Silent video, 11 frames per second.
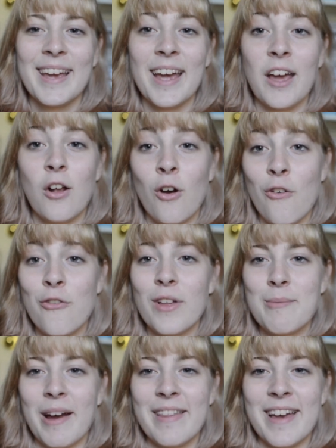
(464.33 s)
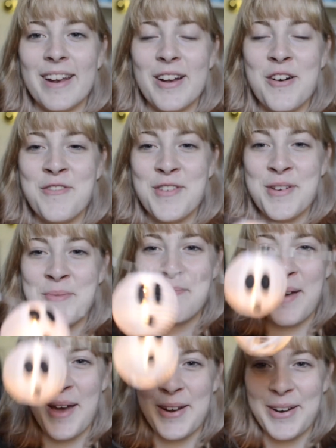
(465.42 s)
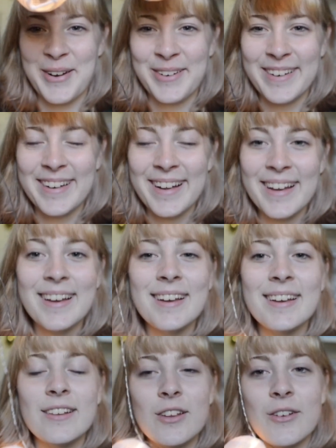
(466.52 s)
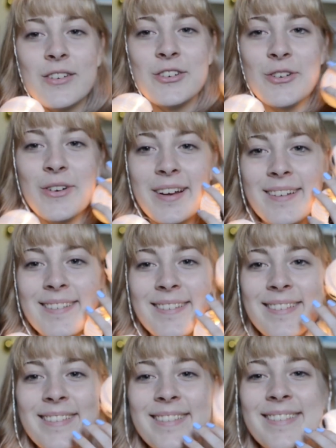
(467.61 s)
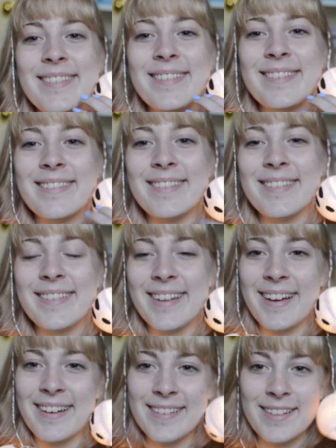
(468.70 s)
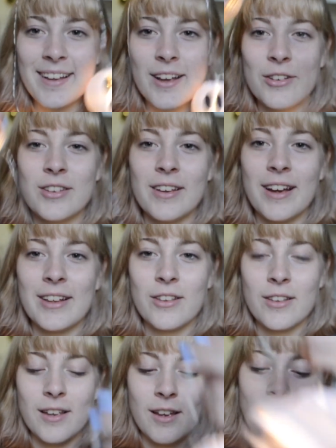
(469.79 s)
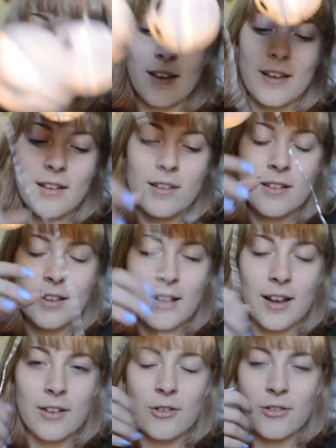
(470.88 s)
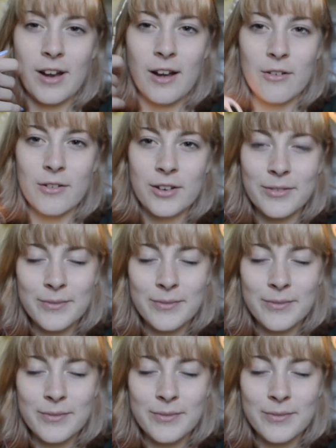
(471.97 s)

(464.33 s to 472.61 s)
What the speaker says: And hopefully by then I'll feel better. So enjoy. Yeah, I'll see you guys. See you guys around.